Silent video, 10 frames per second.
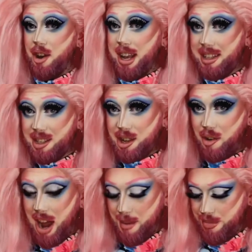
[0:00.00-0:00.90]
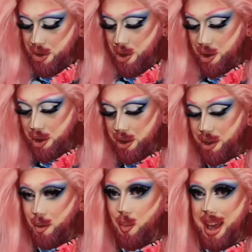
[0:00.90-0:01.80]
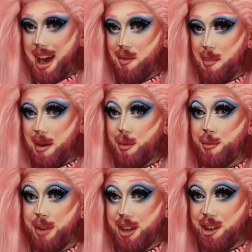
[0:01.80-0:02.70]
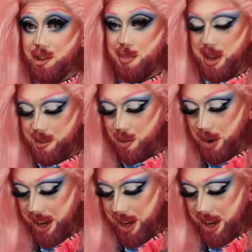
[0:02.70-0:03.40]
Instagram look, we have a bit of a vintage piece going